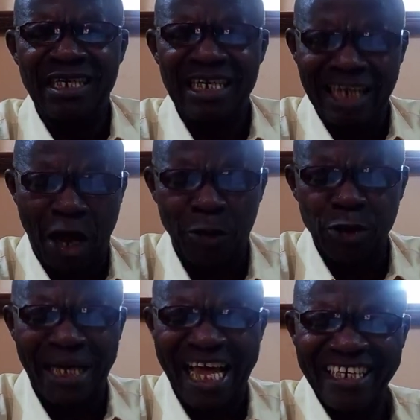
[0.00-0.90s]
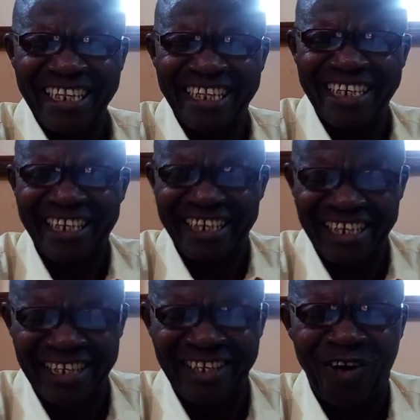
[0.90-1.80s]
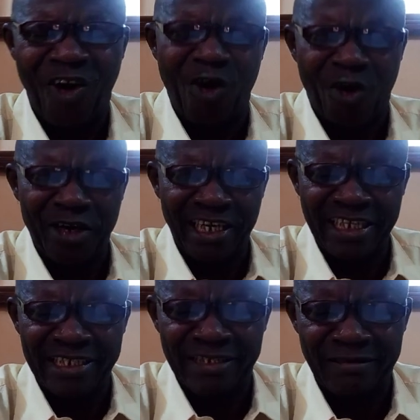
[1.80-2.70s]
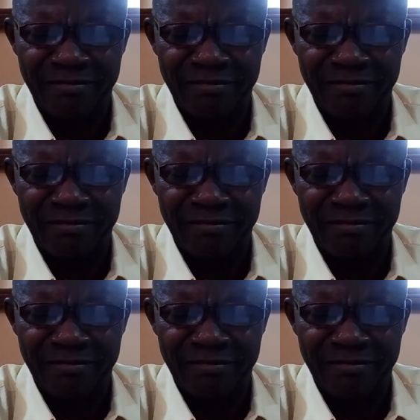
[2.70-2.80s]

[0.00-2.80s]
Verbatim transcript: A now must be anything real or unreal